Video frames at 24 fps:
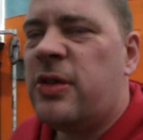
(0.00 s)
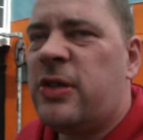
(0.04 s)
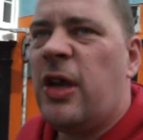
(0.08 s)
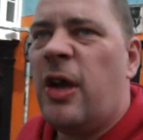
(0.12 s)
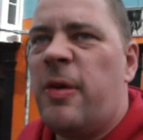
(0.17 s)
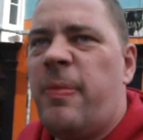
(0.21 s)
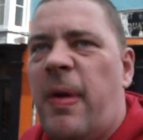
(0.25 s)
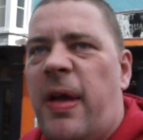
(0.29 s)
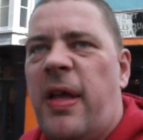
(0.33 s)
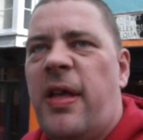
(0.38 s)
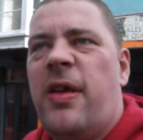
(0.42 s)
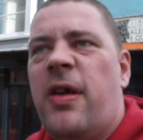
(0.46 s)
So,
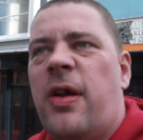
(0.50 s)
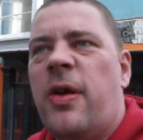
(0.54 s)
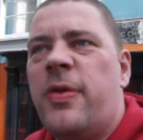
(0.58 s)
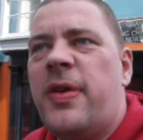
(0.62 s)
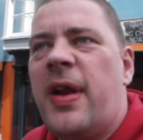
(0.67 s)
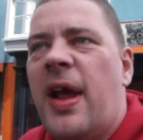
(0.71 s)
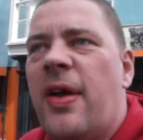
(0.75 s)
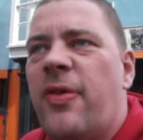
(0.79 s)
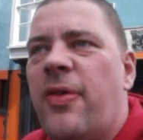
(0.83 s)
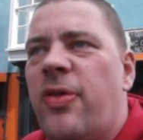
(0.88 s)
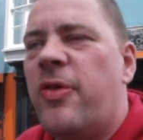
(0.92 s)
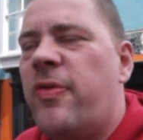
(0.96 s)
mate, you go
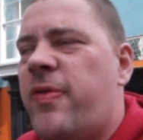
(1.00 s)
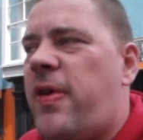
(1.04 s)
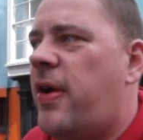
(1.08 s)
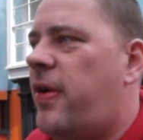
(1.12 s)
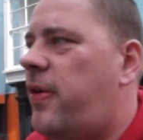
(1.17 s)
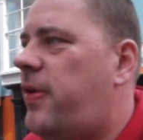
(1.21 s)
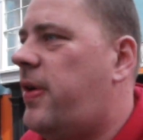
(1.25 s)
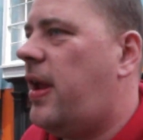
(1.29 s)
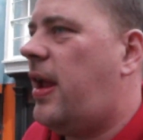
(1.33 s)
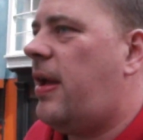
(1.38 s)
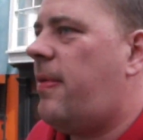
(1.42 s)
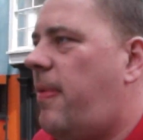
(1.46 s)
down the
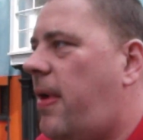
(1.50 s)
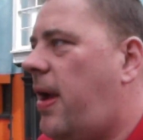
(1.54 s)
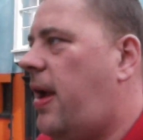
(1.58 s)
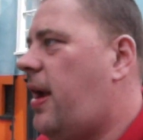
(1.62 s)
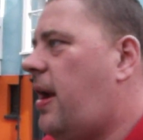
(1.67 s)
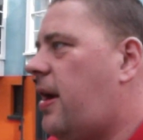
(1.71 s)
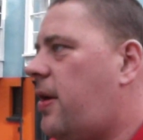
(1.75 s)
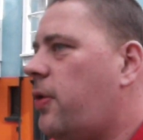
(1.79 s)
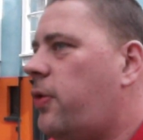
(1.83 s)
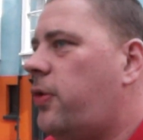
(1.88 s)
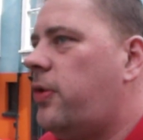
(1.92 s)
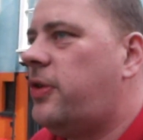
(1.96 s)
road here, mate,
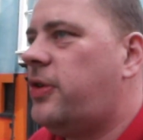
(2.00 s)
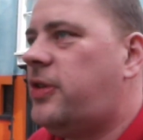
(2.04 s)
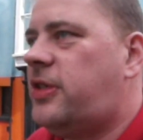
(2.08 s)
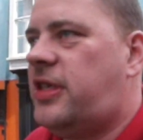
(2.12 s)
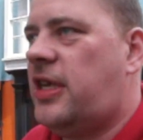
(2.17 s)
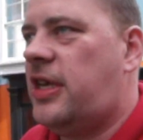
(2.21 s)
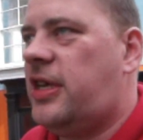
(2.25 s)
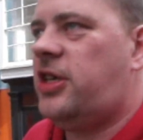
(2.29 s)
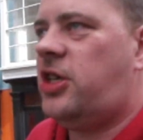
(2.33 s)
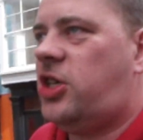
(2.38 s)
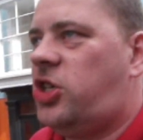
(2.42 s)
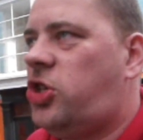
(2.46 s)
and all you
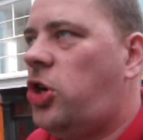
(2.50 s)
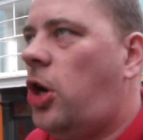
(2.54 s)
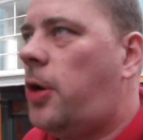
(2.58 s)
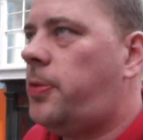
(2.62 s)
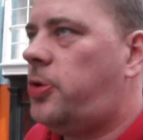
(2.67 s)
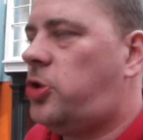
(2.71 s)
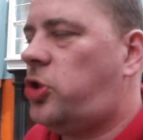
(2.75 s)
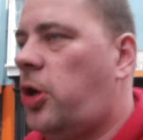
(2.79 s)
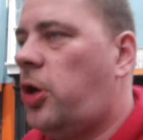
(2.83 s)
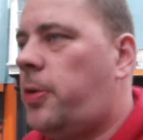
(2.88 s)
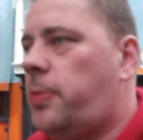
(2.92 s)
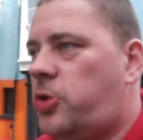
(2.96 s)
see is
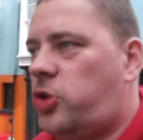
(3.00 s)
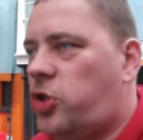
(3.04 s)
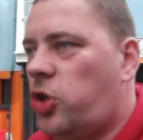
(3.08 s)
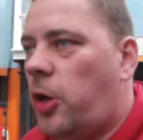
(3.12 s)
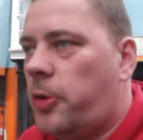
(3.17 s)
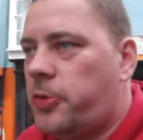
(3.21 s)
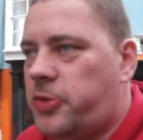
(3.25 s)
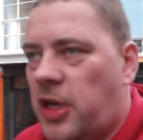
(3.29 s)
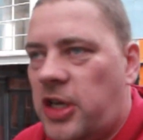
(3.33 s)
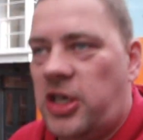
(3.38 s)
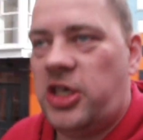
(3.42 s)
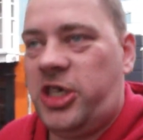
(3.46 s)
shops
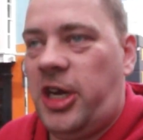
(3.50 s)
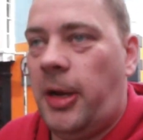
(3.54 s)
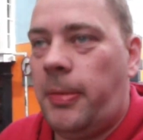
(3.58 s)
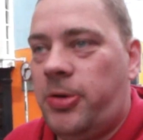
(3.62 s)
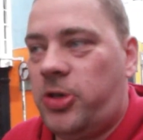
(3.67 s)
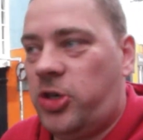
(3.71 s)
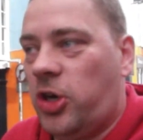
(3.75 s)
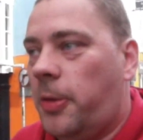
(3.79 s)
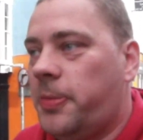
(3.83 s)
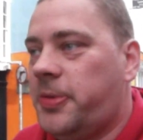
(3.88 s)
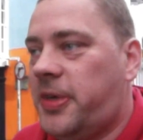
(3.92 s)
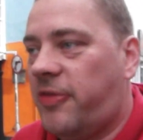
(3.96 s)
and chip
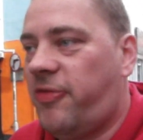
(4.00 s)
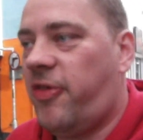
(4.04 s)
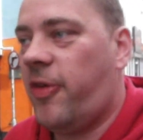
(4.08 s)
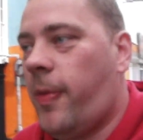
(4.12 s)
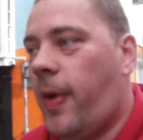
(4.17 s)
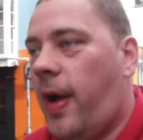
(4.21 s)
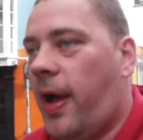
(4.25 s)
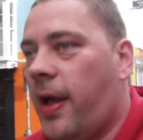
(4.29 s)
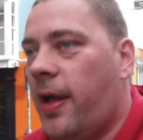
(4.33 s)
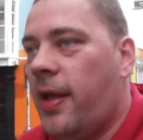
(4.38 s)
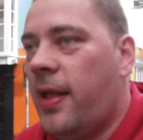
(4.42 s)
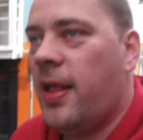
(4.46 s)
shops
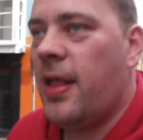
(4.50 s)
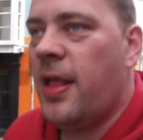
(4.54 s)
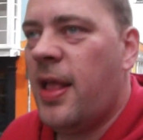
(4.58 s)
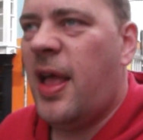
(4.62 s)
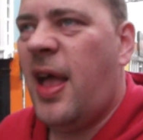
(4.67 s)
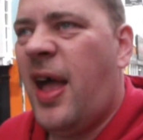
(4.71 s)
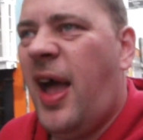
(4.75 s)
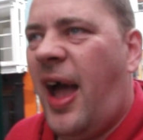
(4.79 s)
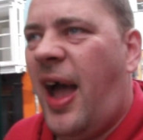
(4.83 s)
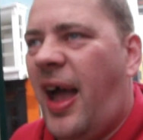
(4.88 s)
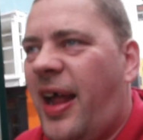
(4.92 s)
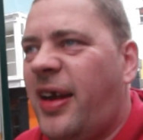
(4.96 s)
everywhere.
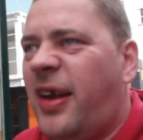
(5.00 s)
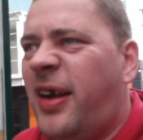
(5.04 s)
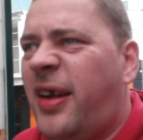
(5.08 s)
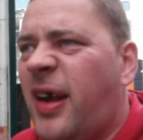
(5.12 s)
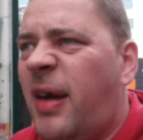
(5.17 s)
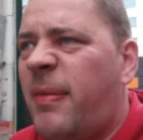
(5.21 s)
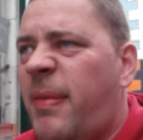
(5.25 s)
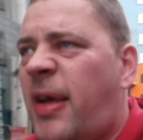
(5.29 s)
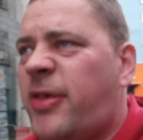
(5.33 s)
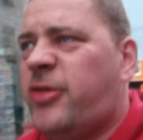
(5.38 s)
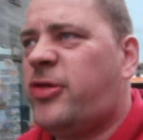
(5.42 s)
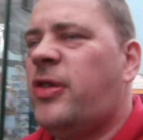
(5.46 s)
And
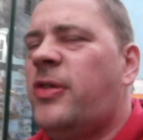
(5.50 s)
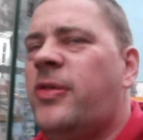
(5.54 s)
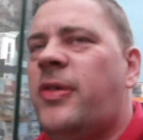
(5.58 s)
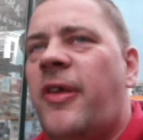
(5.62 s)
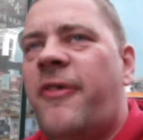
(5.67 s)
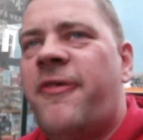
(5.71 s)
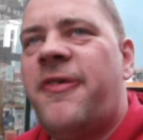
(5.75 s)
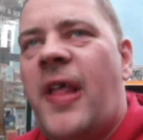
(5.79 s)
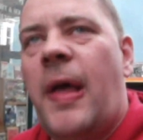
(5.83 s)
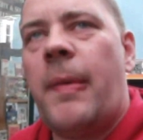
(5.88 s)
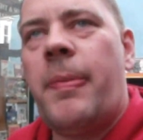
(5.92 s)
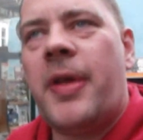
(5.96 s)
I'm absolutely
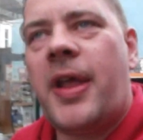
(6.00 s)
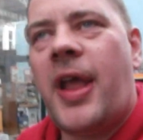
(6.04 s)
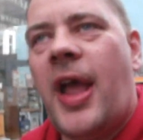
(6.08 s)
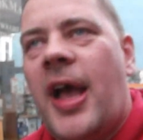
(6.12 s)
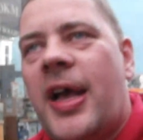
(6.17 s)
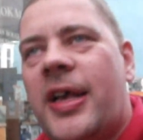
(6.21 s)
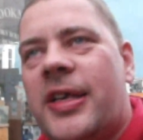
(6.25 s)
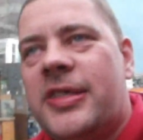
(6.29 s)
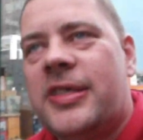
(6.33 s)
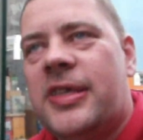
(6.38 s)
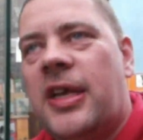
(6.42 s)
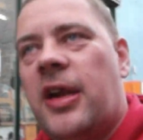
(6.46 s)

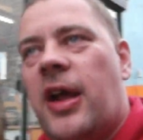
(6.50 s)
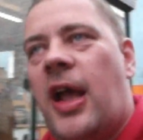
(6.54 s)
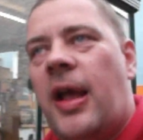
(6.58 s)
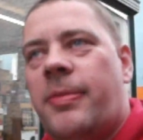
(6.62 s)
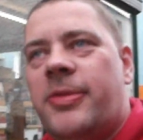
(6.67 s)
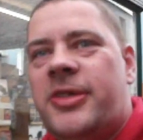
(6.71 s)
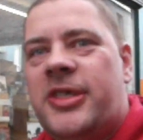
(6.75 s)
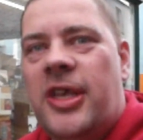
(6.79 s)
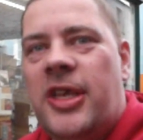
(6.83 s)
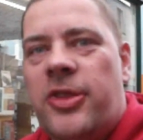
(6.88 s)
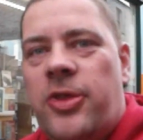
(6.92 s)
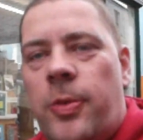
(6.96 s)
flabbergasted. I
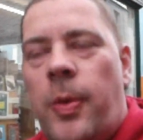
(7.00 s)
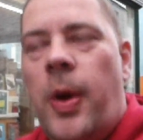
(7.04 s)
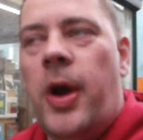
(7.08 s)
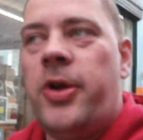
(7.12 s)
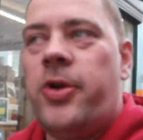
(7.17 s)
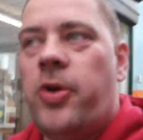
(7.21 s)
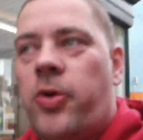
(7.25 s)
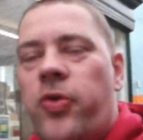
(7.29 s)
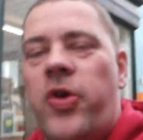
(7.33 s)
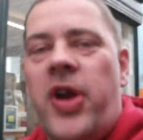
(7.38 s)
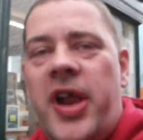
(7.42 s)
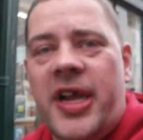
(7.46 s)
haven't seen the
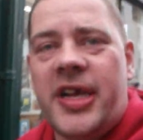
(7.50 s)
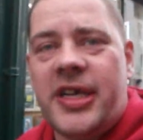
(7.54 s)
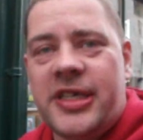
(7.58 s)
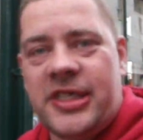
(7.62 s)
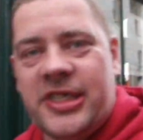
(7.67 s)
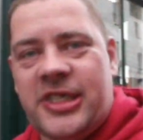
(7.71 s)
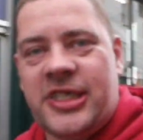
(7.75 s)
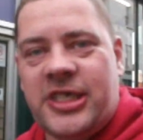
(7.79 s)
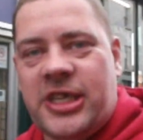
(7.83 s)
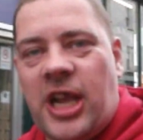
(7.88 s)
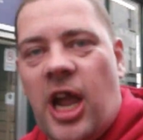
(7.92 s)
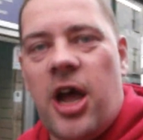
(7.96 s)
word Rick
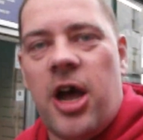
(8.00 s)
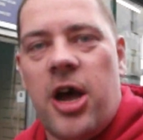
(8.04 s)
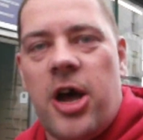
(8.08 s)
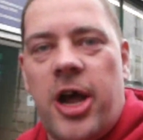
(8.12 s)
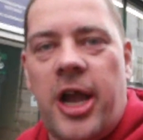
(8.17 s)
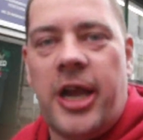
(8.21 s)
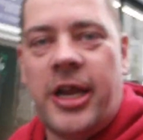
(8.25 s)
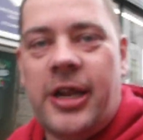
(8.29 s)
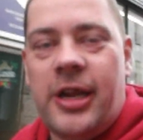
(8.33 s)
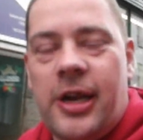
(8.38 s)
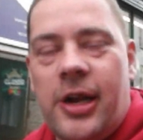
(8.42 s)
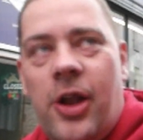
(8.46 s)

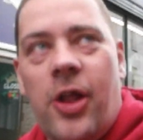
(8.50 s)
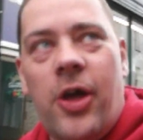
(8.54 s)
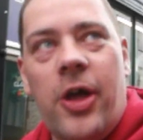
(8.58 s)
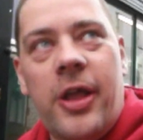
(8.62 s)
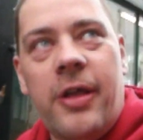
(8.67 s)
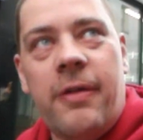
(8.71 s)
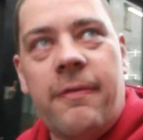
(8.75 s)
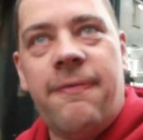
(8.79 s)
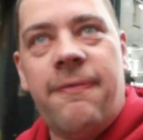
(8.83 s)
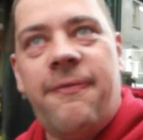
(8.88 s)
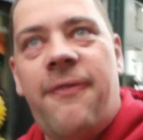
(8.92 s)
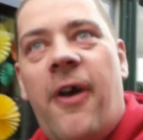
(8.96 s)
Stein in
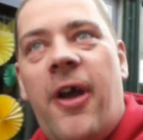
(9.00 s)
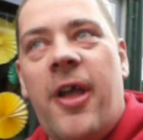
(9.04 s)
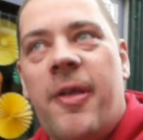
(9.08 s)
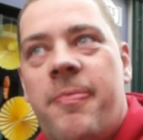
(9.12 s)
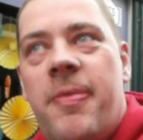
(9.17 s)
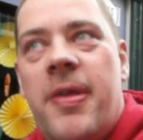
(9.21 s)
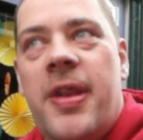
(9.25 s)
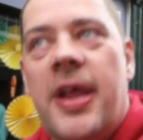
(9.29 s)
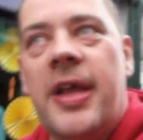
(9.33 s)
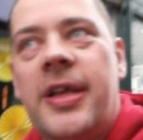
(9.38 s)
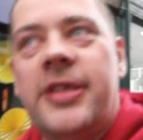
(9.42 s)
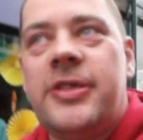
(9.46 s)
like 5
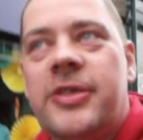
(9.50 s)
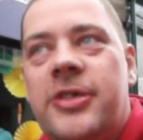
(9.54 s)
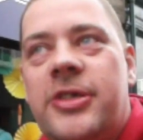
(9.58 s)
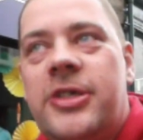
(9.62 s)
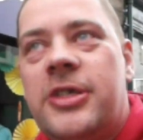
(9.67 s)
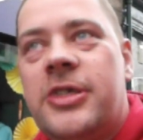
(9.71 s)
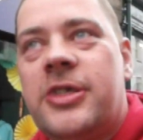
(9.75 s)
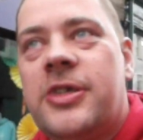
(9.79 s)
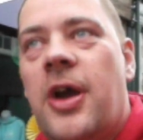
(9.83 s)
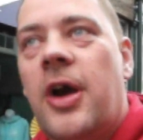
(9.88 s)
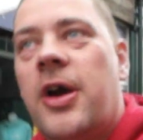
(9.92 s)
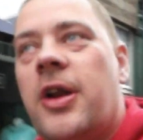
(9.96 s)
minutes, which
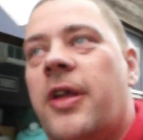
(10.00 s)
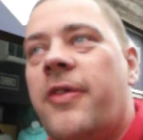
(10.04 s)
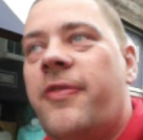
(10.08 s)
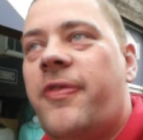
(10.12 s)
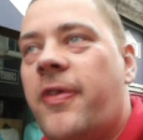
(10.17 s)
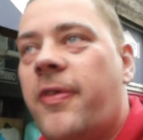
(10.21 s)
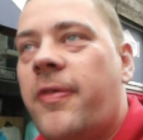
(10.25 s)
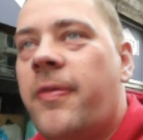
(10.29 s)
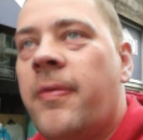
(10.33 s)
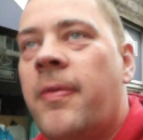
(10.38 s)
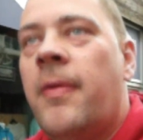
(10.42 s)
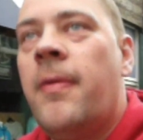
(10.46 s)
is kind of
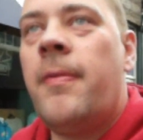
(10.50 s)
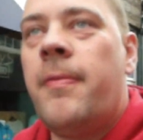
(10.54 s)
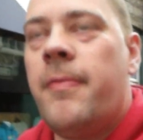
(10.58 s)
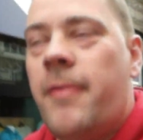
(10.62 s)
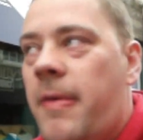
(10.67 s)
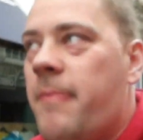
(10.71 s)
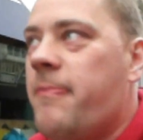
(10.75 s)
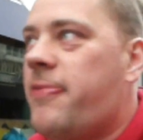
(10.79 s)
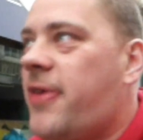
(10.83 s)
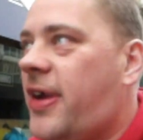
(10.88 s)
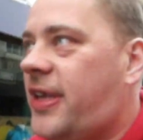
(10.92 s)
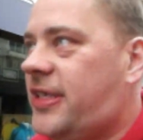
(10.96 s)

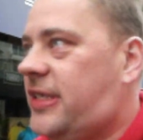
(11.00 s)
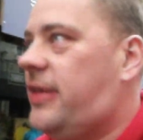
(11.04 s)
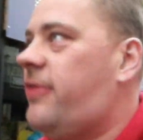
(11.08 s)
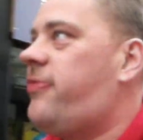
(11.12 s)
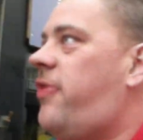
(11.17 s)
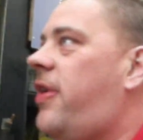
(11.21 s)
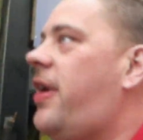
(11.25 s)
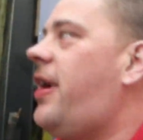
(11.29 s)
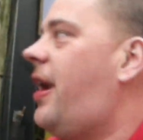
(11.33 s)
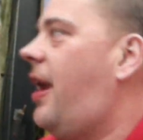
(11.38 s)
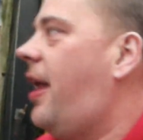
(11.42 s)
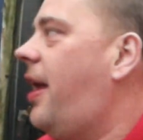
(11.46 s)
impressive,
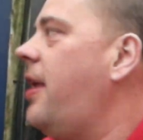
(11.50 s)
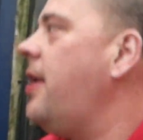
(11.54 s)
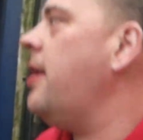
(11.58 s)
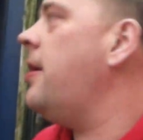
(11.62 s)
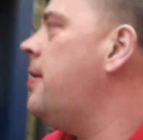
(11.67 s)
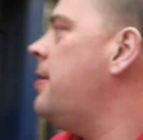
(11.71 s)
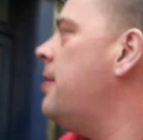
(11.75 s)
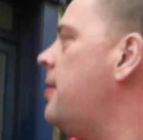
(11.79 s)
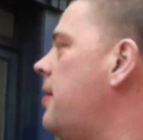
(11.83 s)
really.